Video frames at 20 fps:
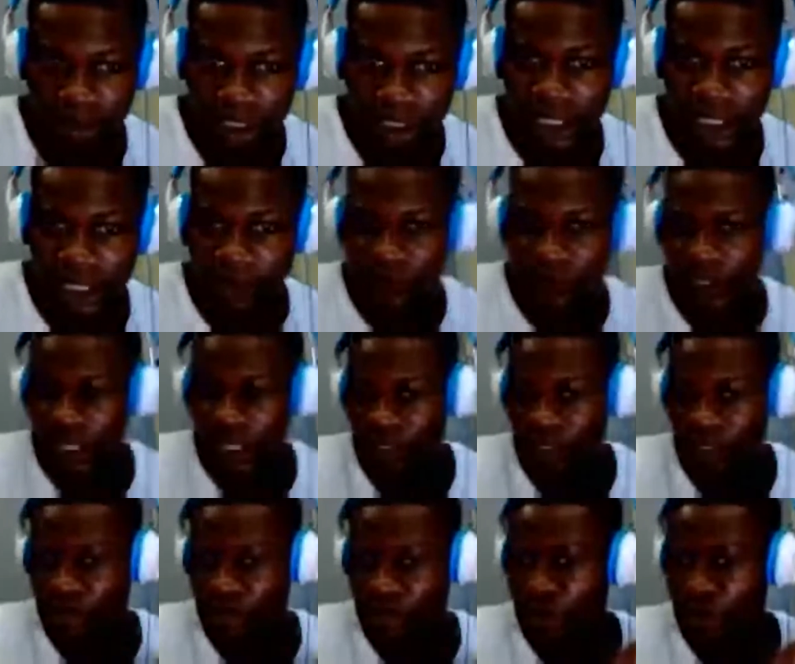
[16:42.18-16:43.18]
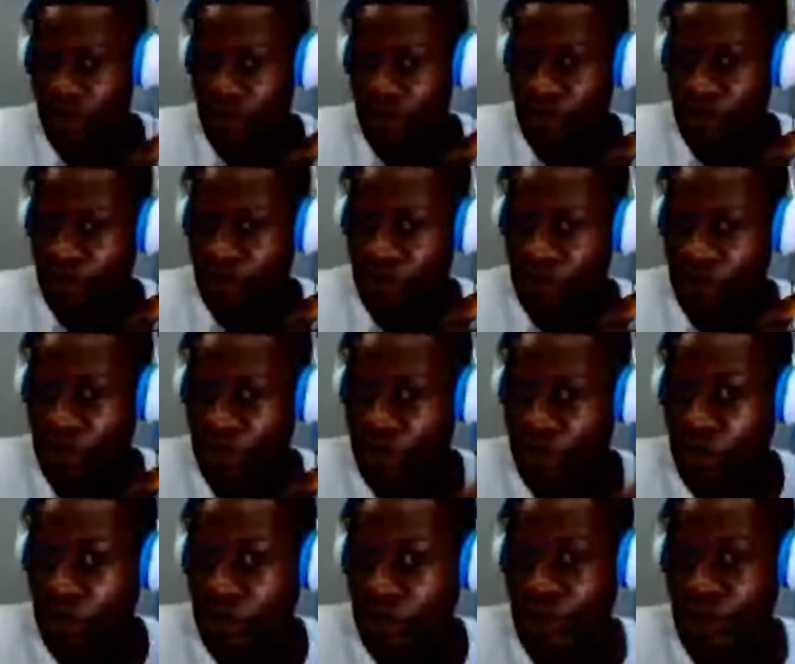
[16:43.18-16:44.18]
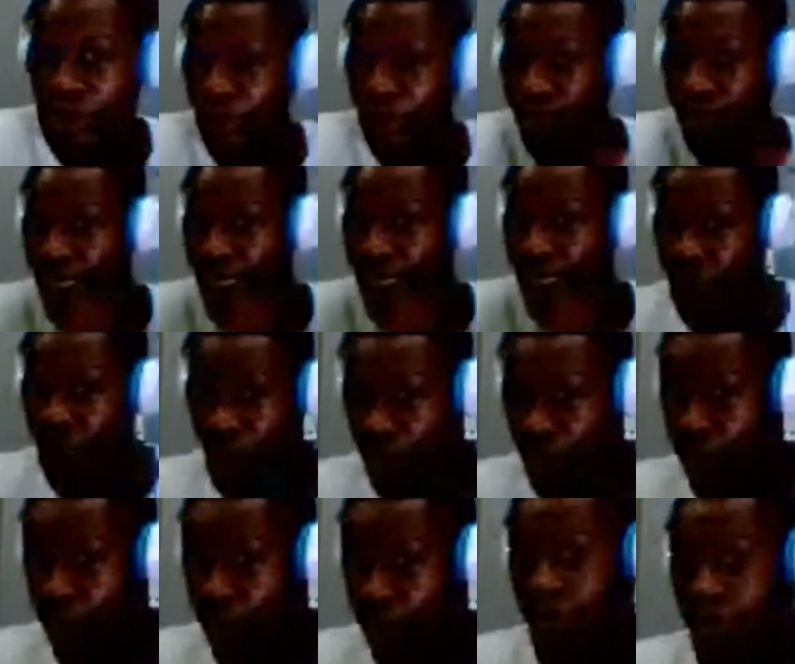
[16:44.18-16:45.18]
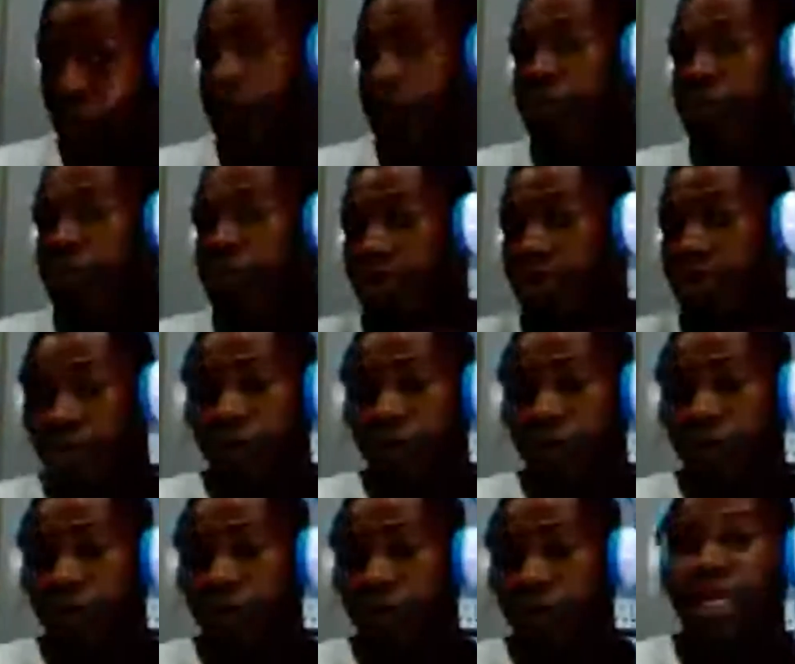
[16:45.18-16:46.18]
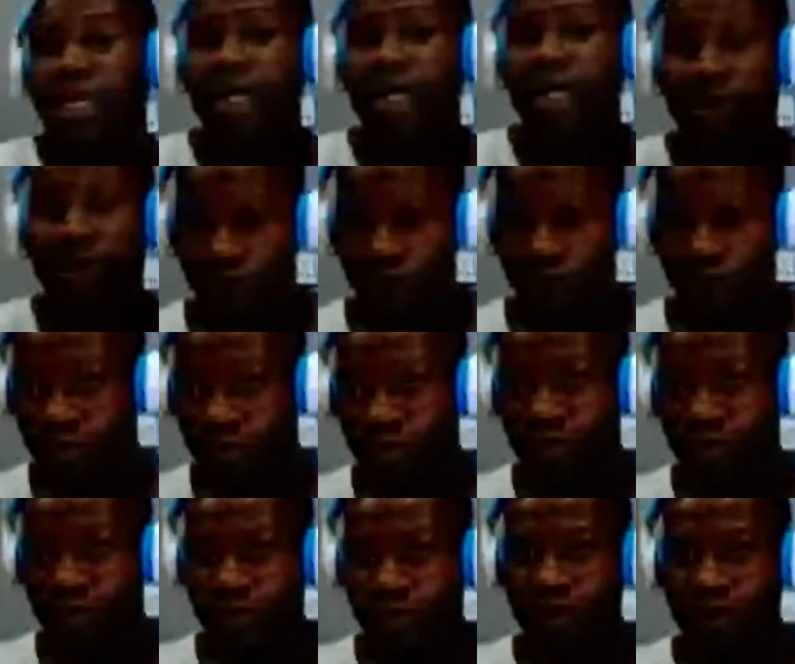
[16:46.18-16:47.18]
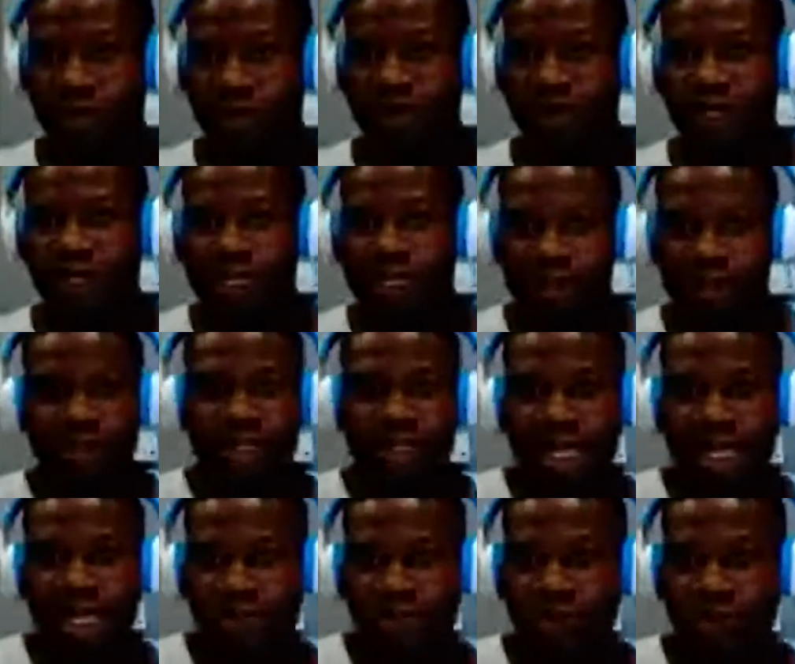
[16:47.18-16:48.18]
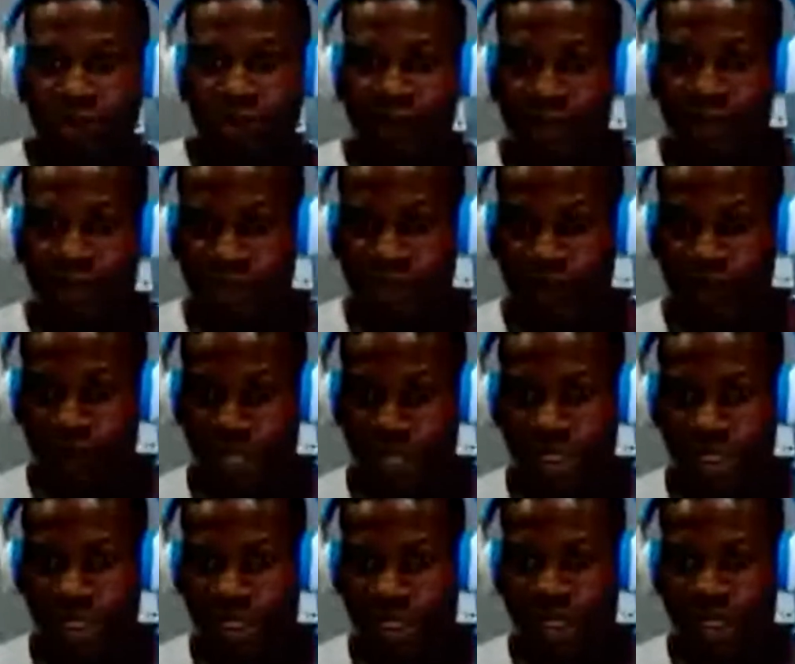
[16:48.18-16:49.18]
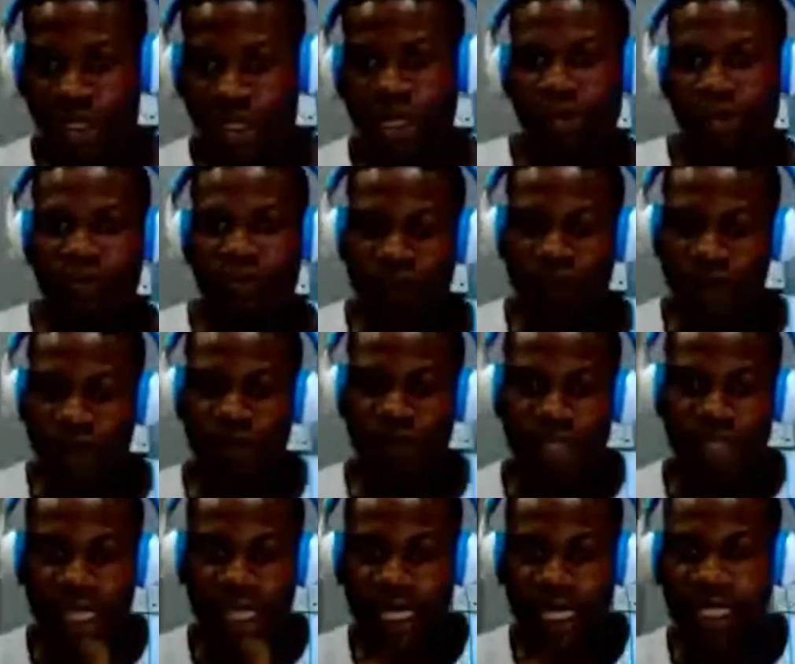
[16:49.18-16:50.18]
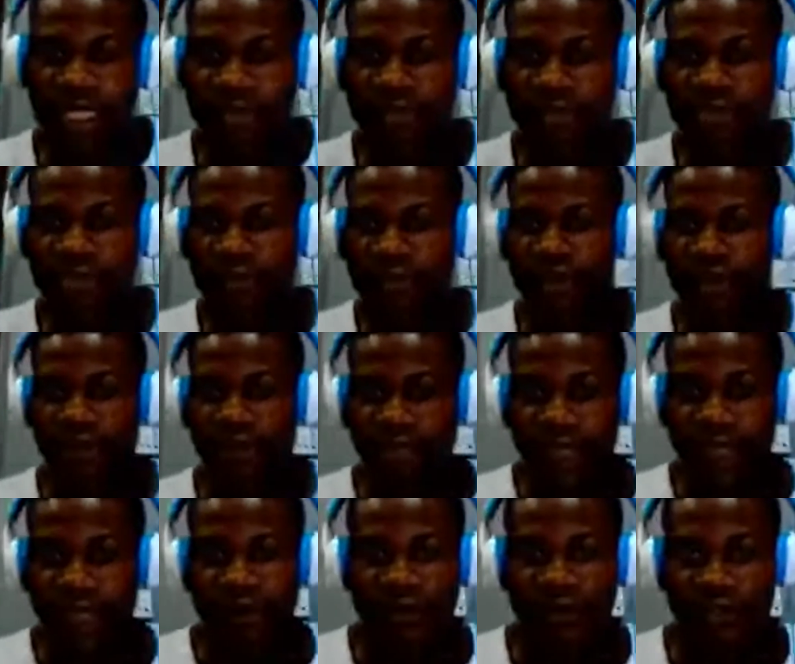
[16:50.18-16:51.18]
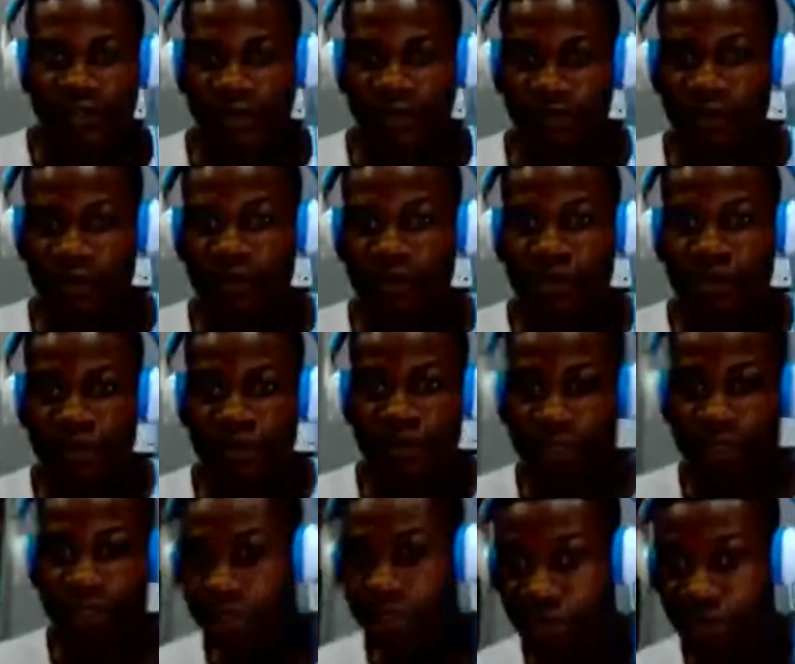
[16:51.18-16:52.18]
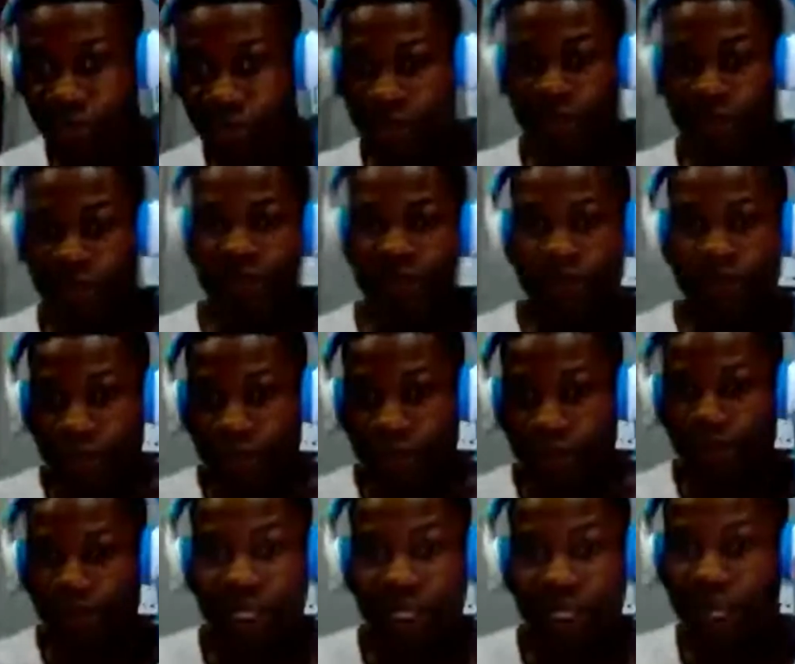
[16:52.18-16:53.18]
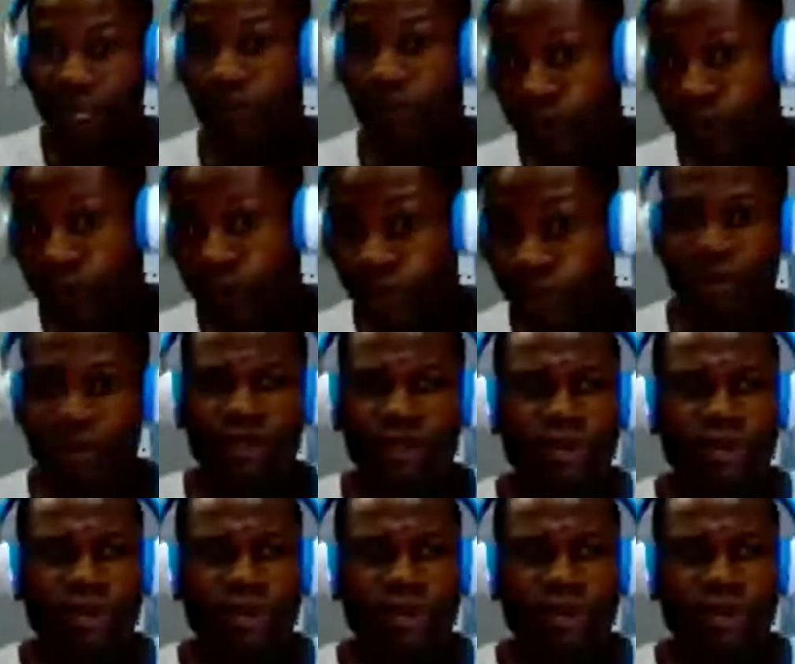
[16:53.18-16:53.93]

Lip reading: on delivery, will the goods get to you or won't they get to you? That's one of the risks. When you're selling, theft, people could steal your goods when they're with you.